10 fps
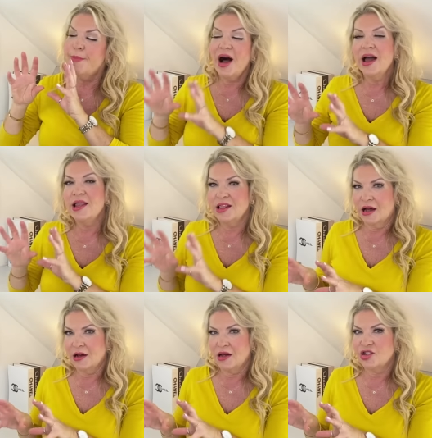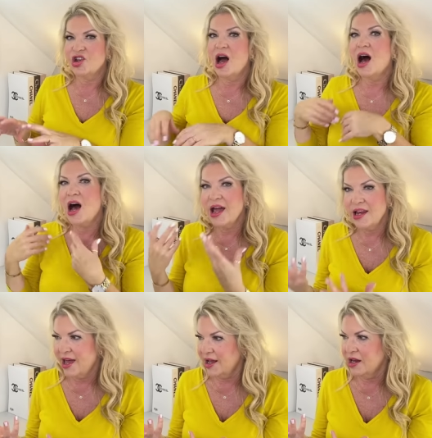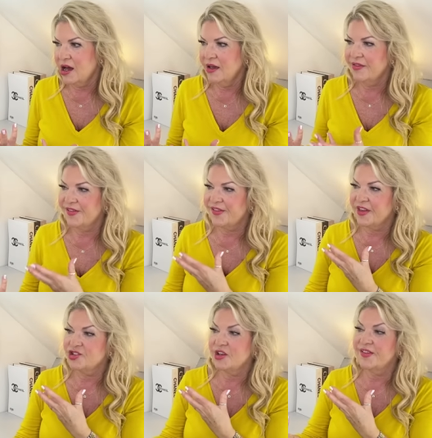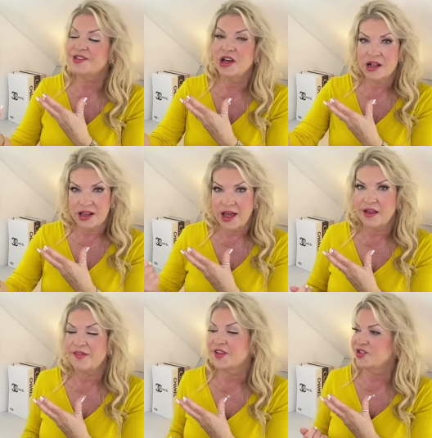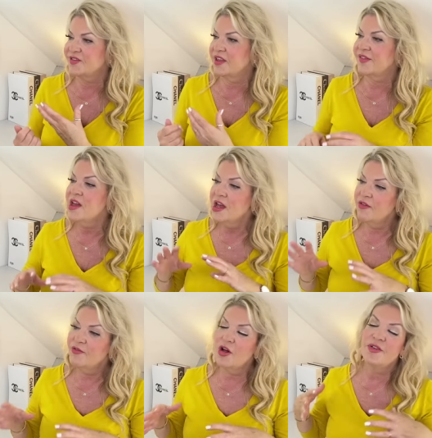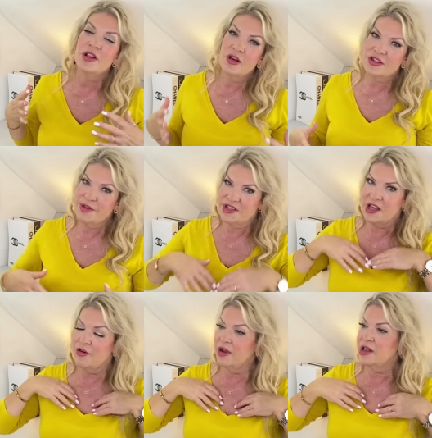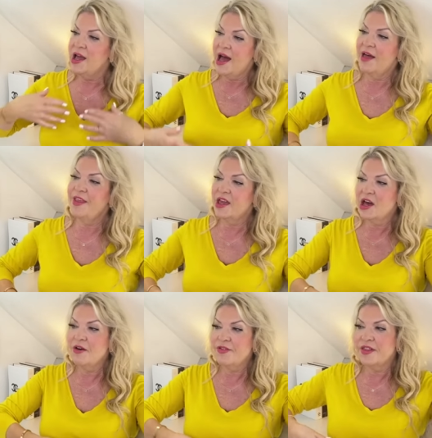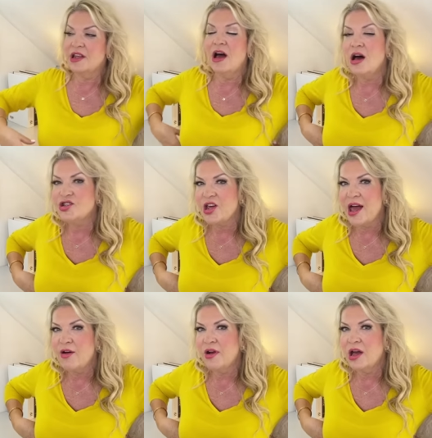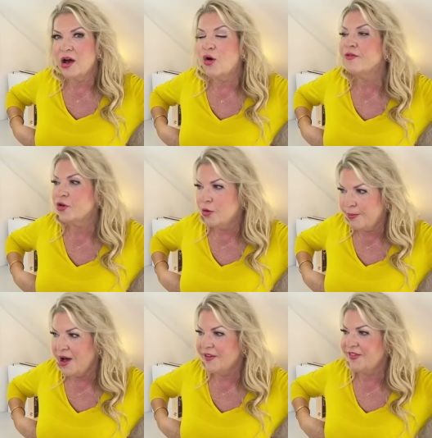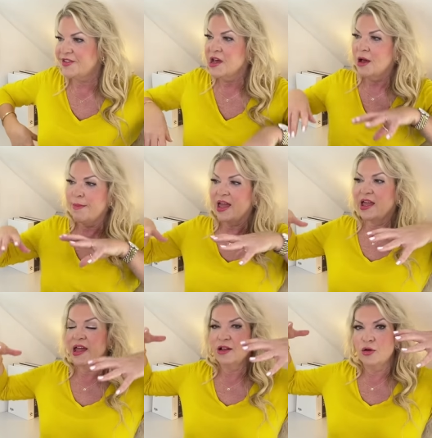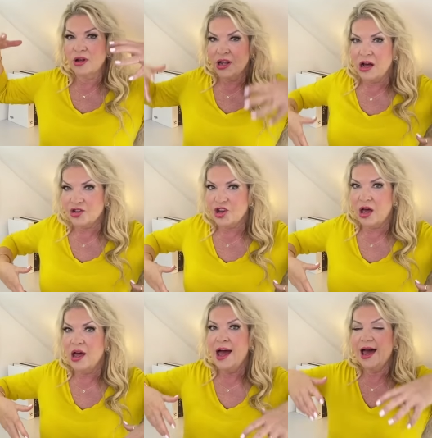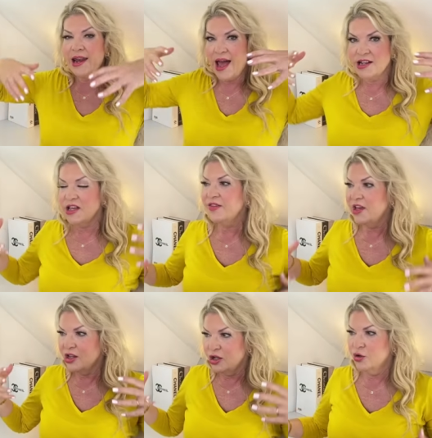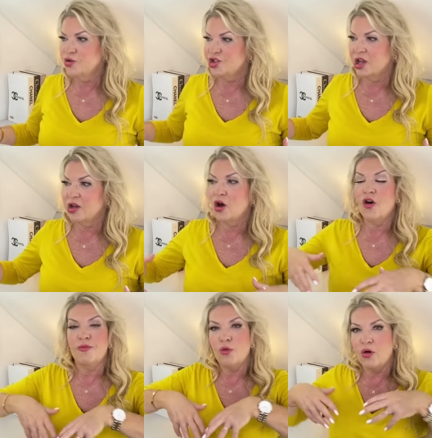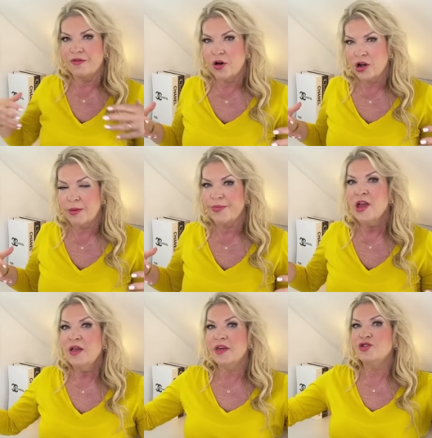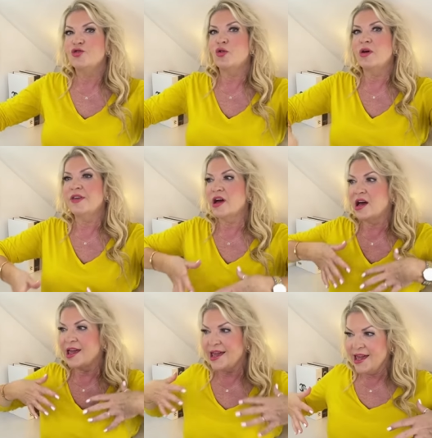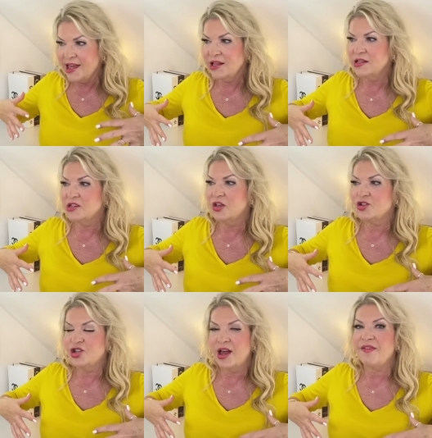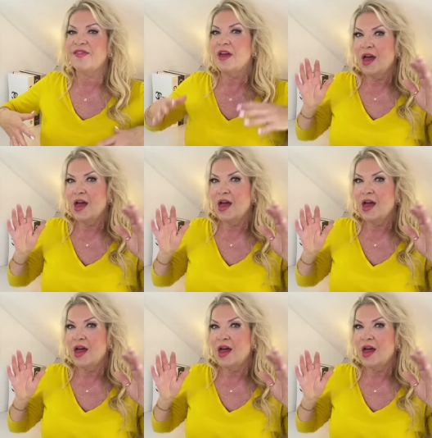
By and large, high necklines, such as turtlenecks, such as this, involve a lot of material, and they cover the large area of your bust, making it look larger and adding the illusion of more volume. They draw the eye into your chest,